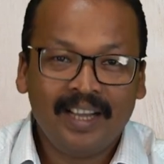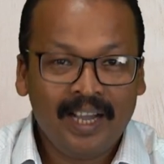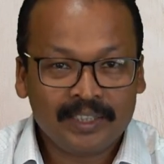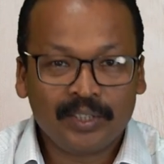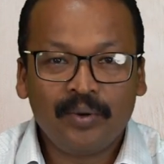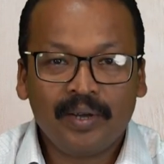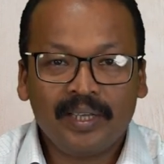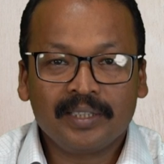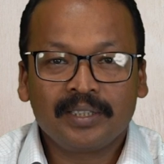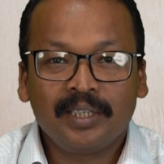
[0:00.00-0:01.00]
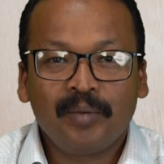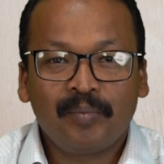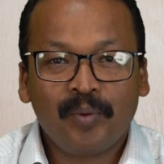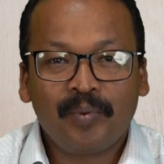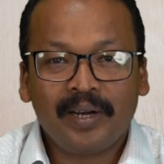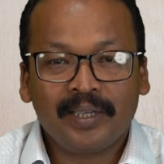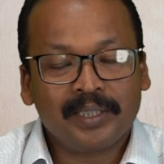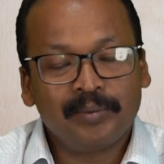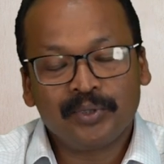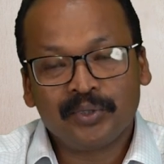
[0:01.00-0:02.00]
as long as proper
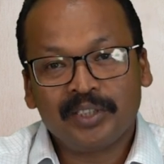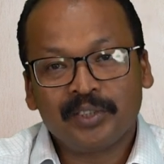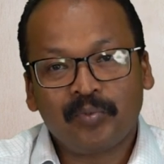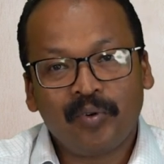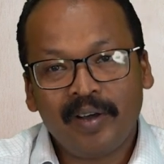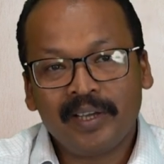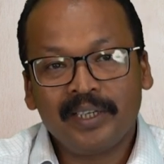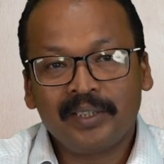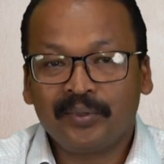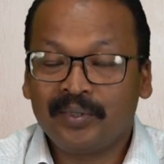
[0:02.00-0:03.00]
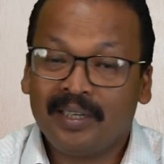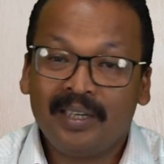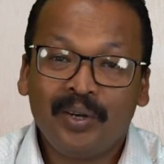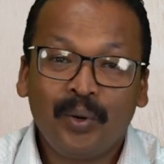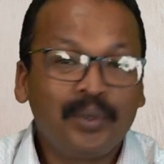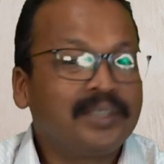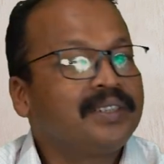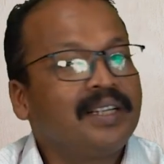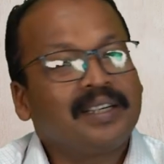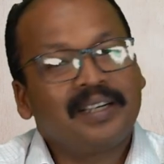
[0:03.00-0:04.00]
attribution is provided to the
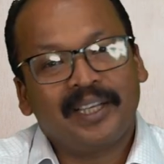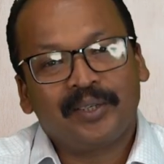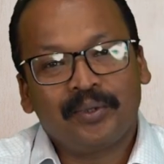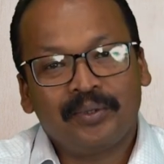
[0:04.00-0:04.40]
original creator.